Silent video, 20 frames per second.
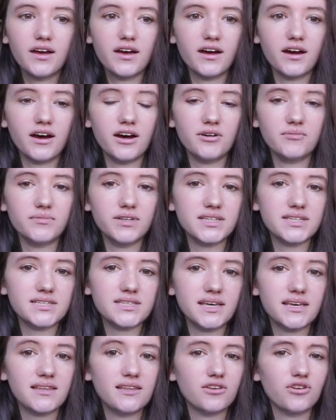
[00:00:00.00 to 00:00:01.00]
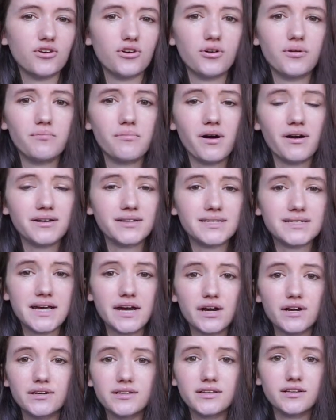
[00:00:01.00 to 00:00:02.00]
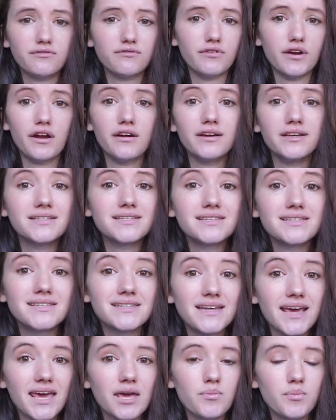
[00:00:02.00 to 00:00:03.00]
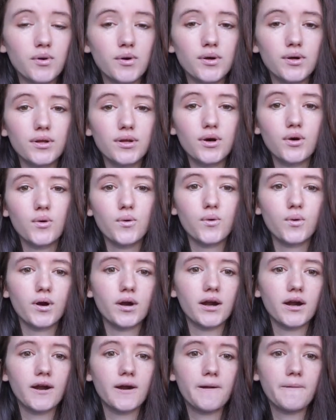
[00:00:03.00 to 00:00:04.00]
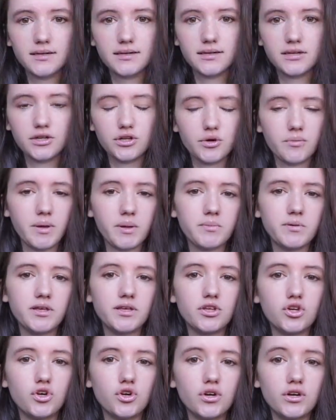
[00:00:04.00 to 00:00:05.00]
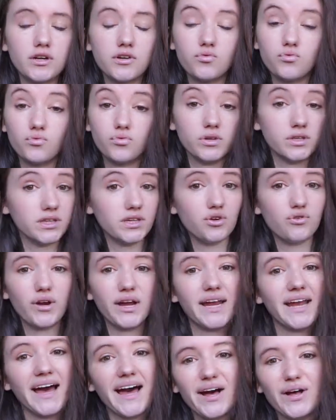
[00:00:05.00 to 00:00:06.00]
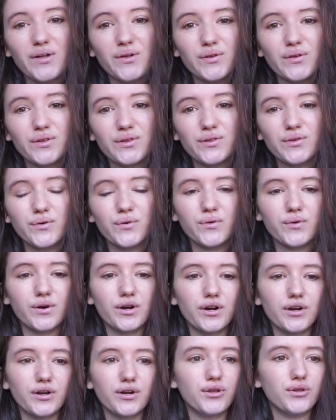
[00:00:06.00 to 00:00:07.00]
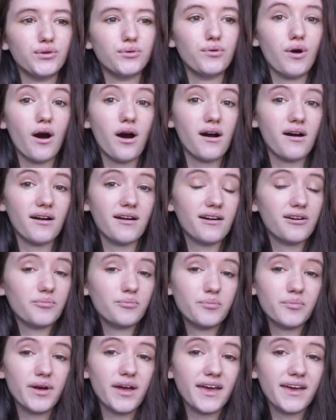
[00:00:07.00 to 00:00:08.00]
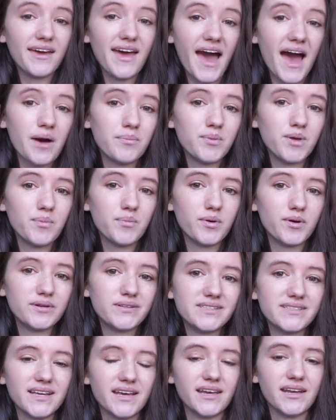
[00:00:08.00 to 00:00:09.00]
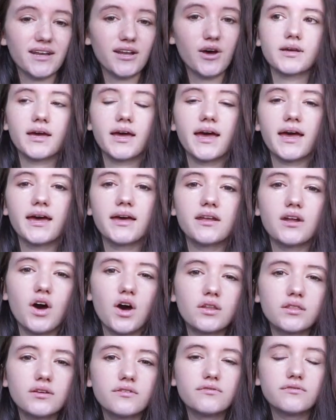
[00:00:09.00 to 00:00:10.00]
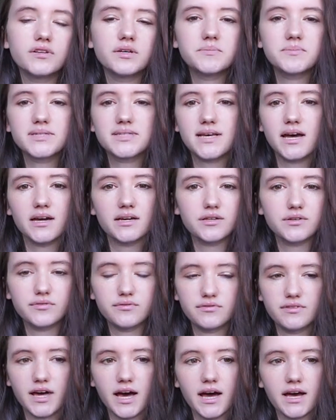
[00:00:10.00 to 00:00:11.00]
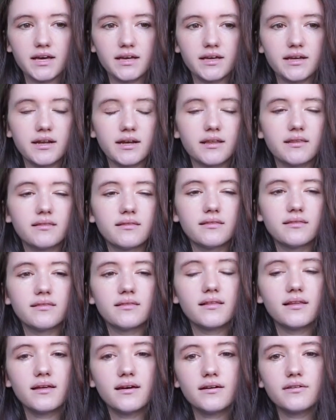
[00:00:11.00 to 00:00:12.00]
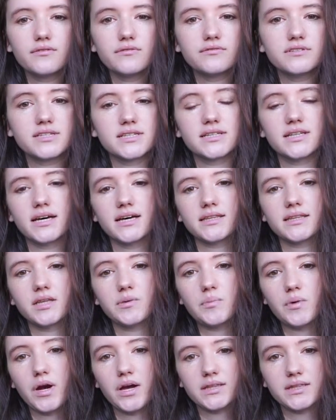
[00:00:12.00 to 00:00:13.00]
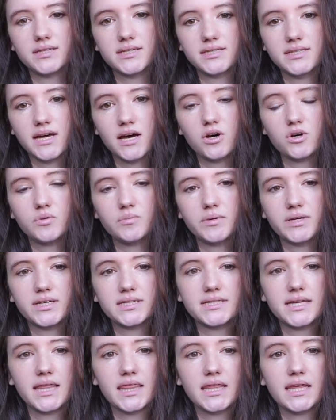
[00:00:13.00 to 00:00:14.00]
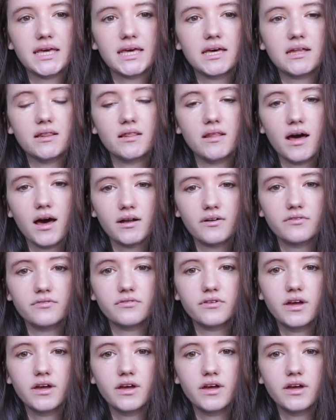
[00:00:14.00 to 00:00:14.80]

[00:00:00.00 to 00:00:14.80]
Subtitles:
Let's say that you're monetarily very stable, or, you know, maybe you're in really great health, or you are a happy person. And on the flip side of that, and I loved that they brought this out because I think a lot of